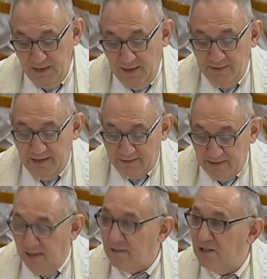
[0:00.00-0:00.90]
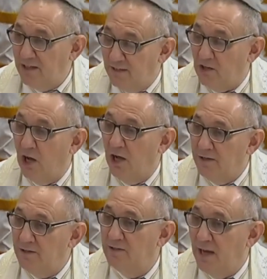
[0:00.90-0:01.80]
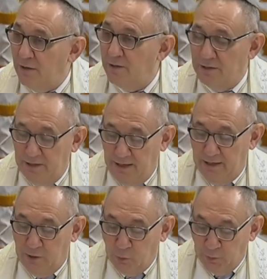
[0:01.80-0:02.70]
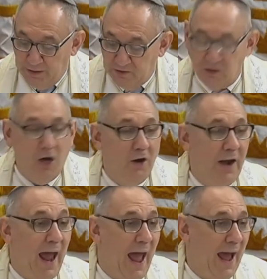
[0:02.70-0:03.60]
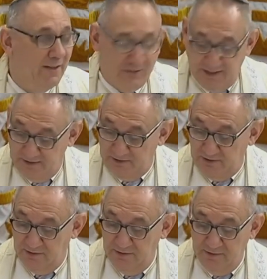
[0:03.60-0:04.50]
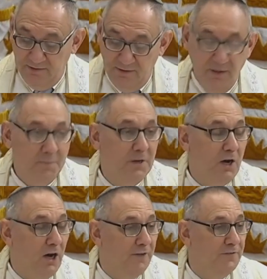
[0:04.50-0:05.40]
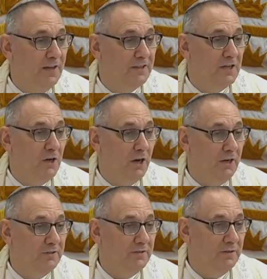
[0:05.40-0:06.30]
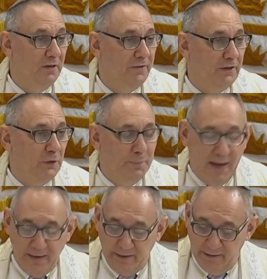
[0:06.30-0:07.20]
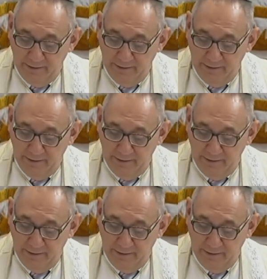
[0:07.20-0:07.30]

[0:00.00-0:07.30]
Technology has undoubtedly increased our access, but often at the cost of our humanity.